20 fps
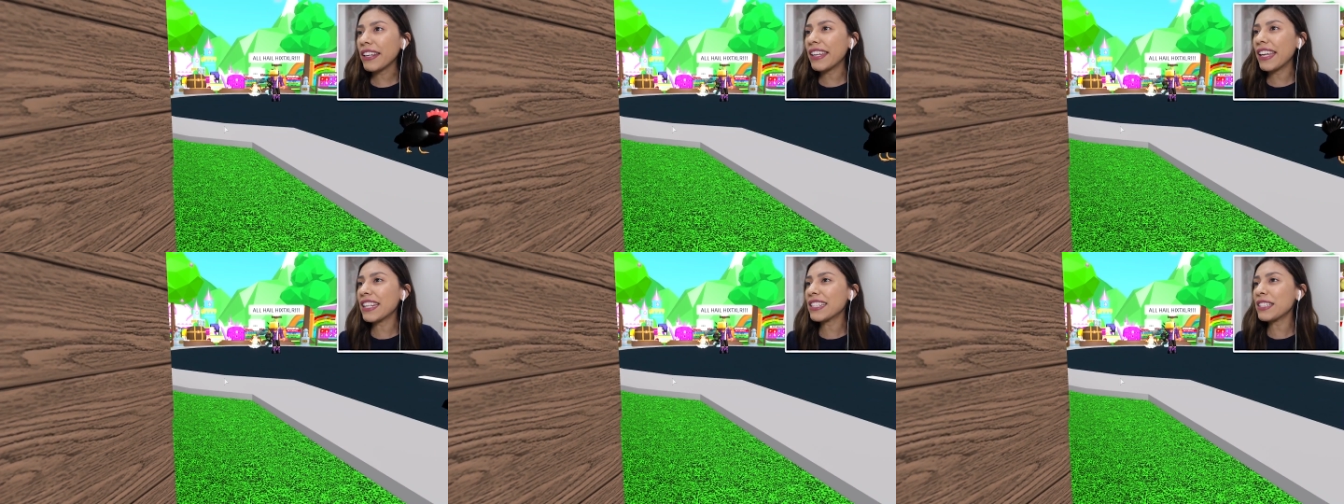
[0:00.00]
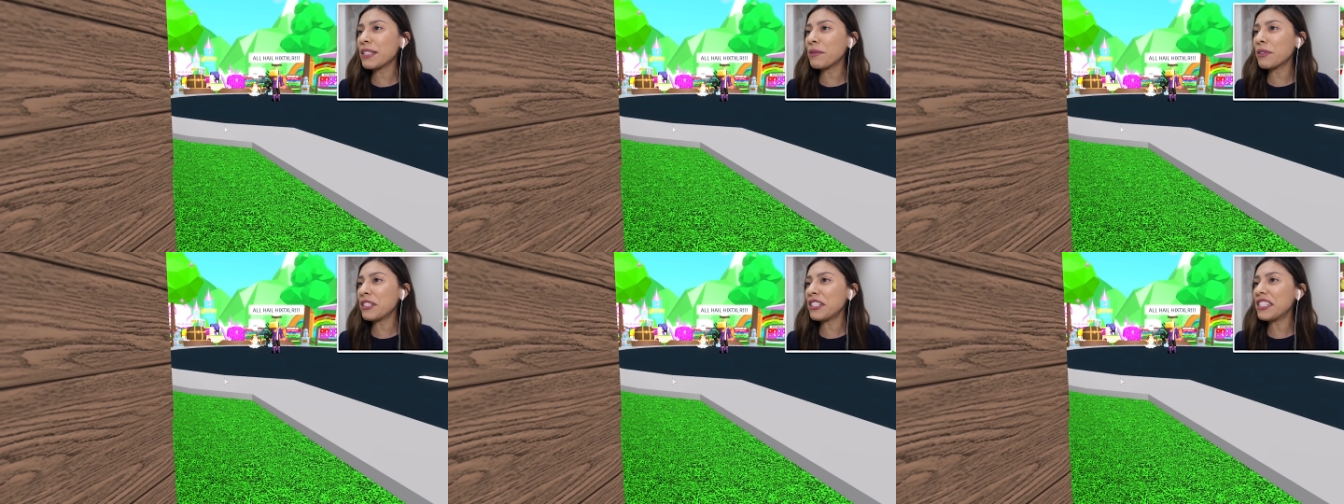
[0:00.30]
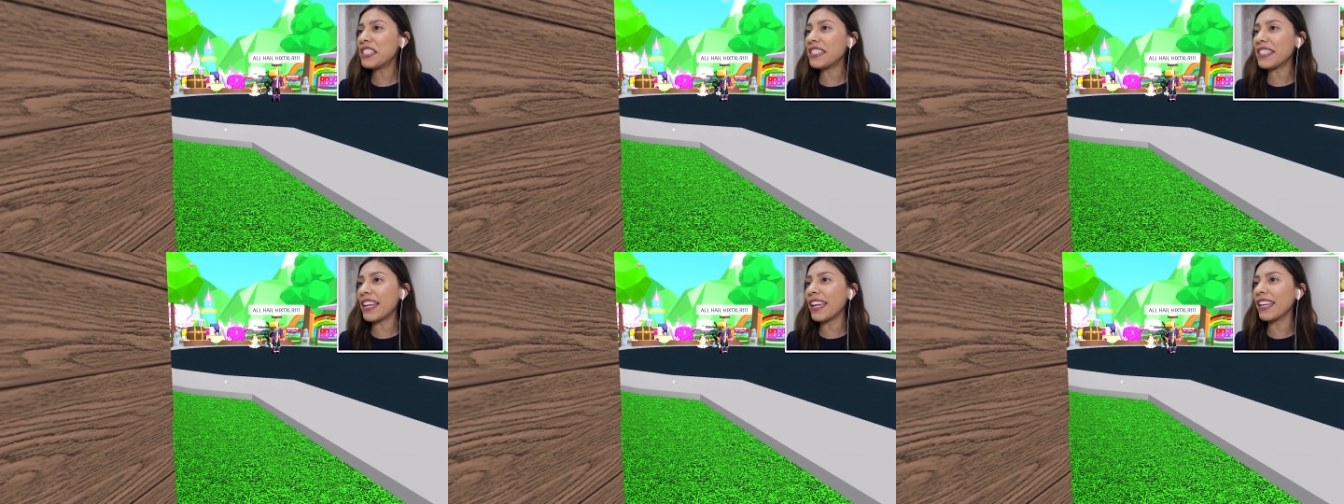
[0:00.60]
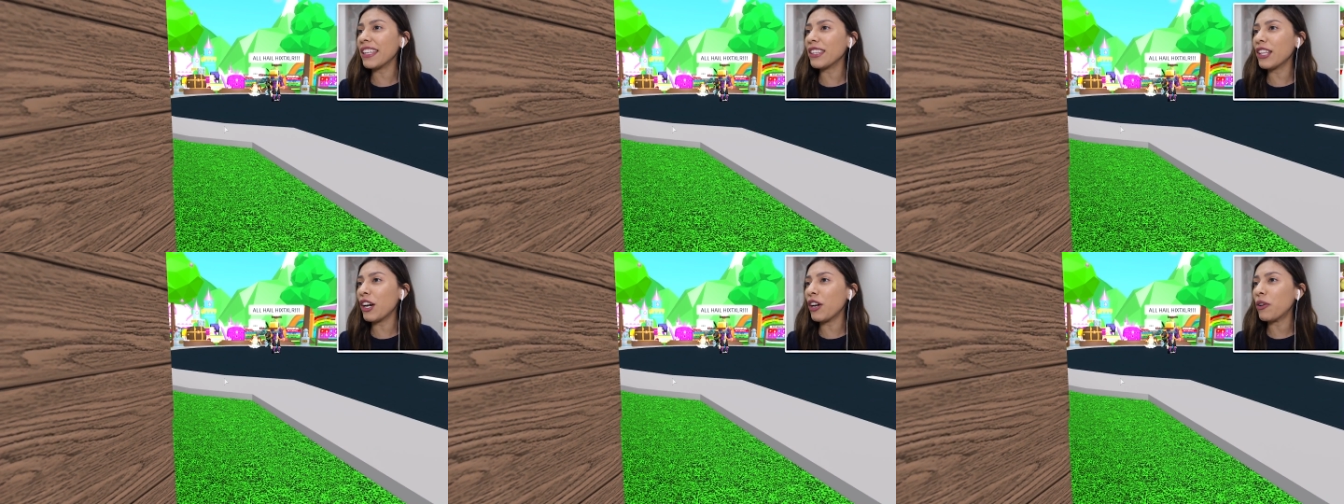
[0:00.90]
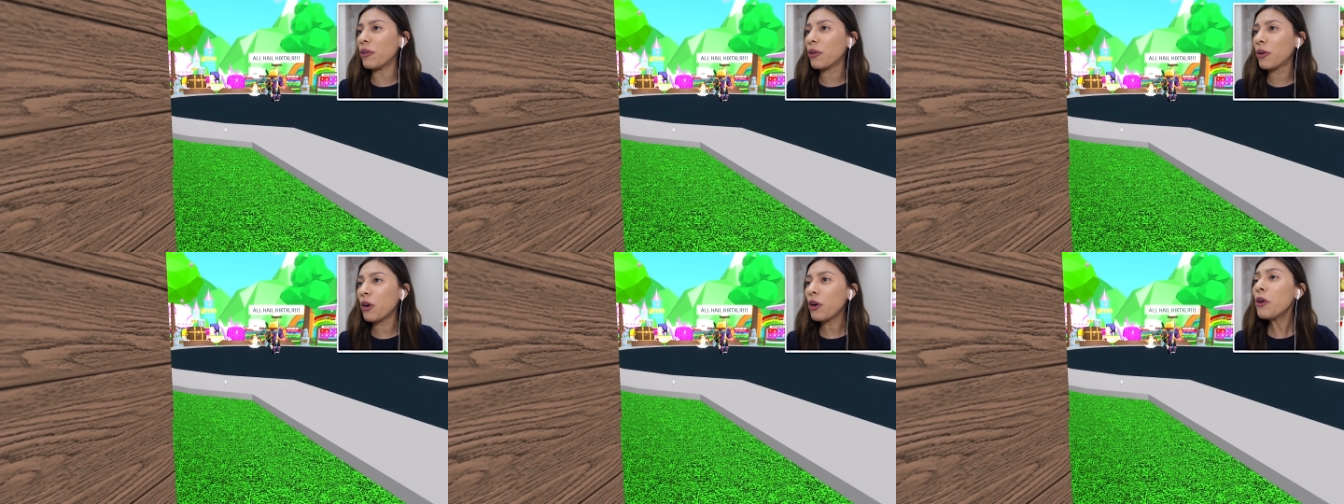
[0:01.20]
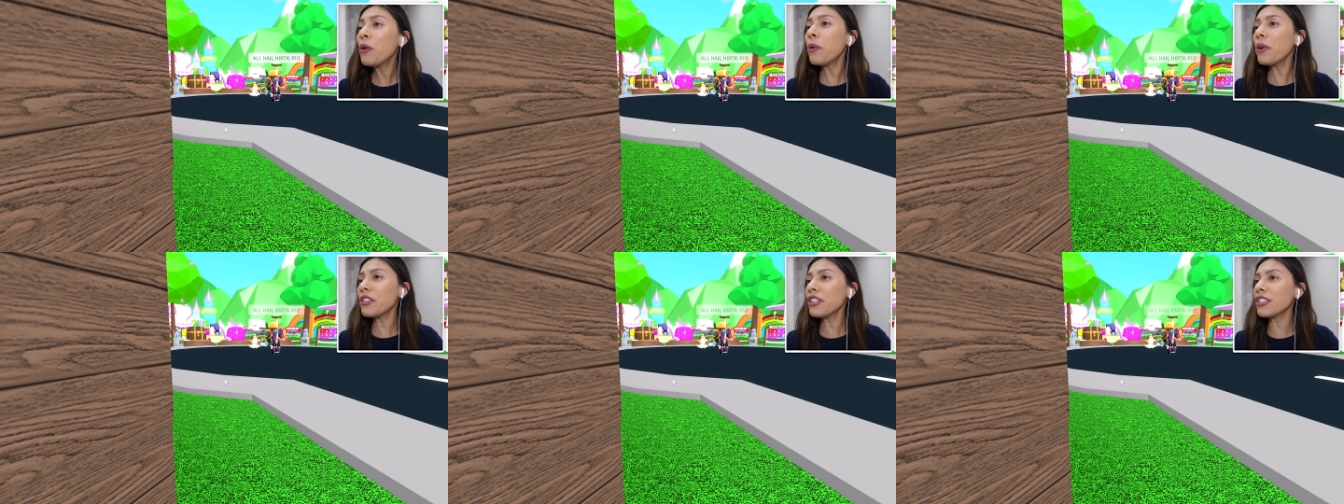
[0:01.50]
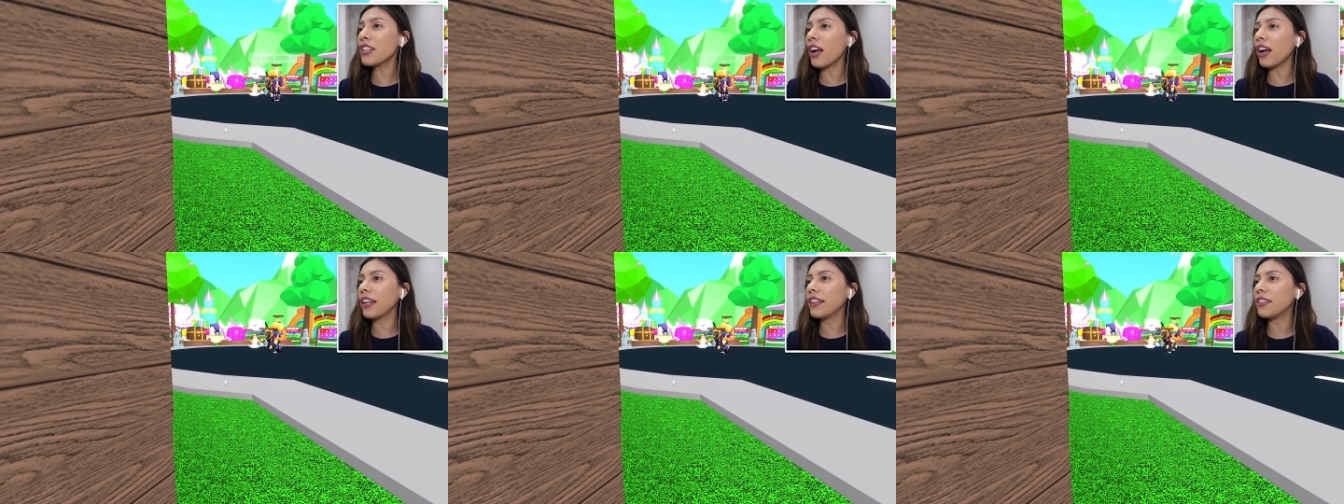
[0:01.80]
can't see what she's saying though. Who is she
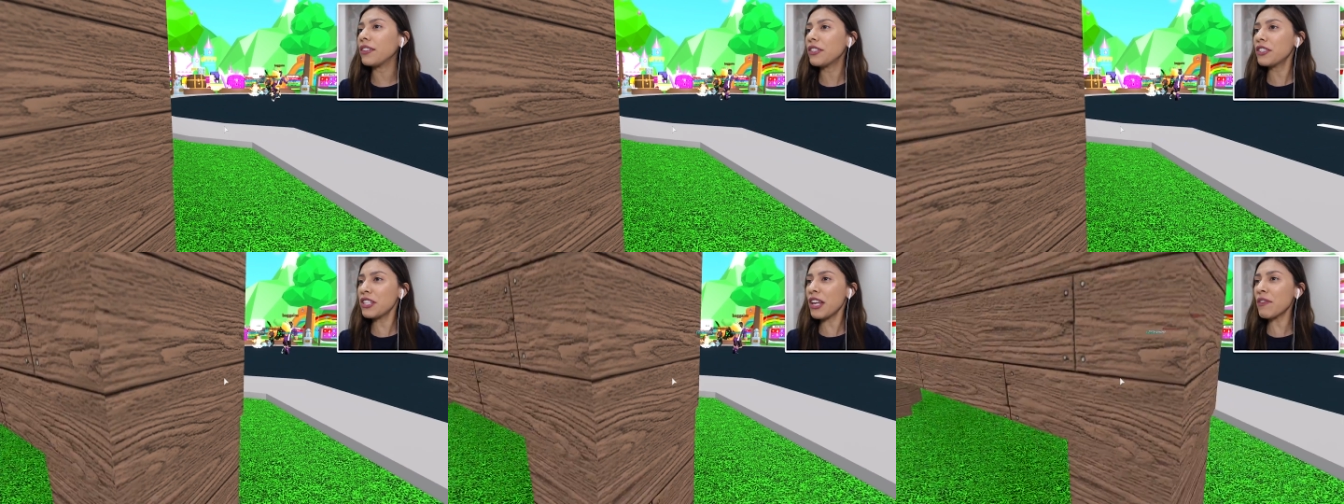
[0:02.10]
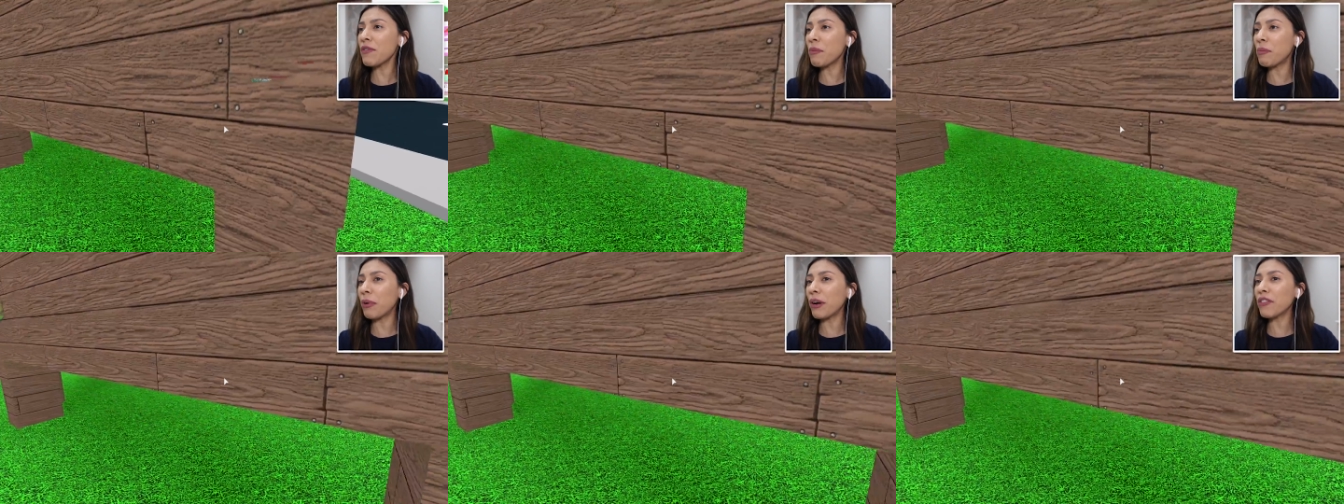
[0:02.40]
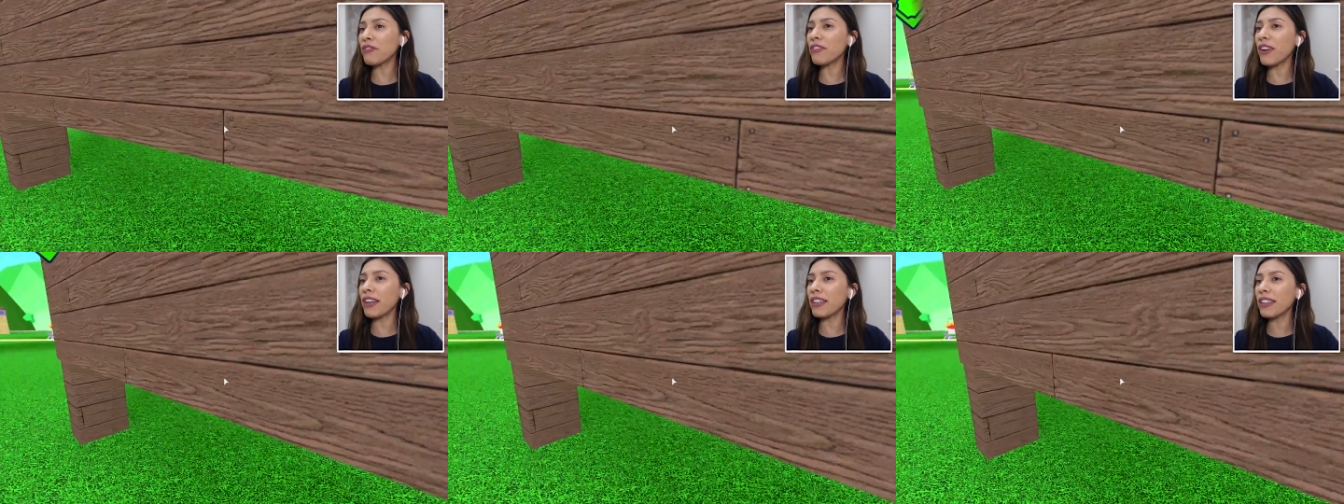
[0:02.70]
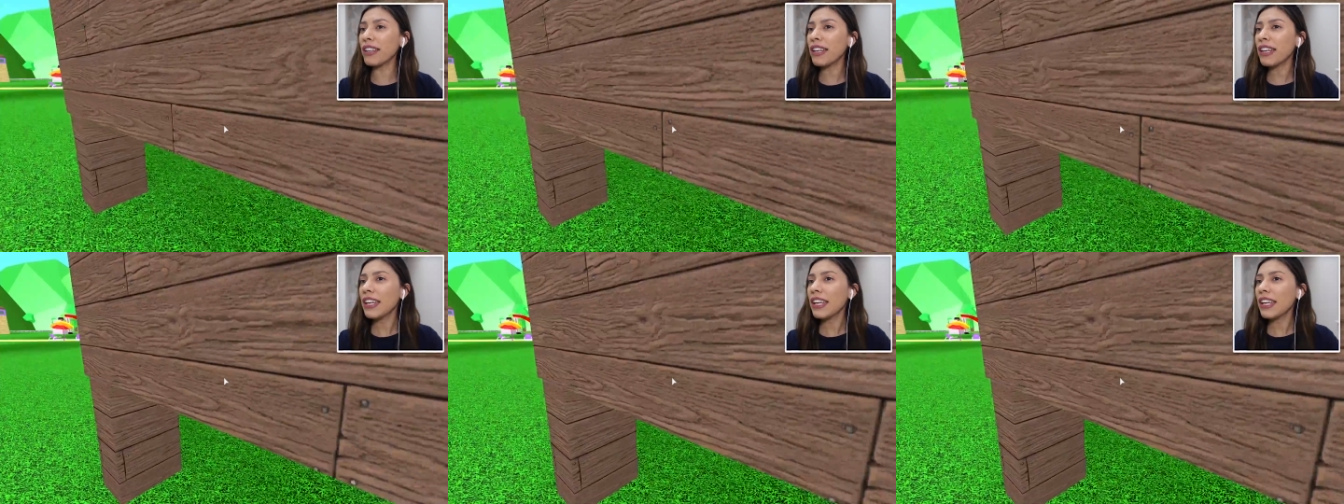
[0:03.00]
talking to? Does she have a boyfriend?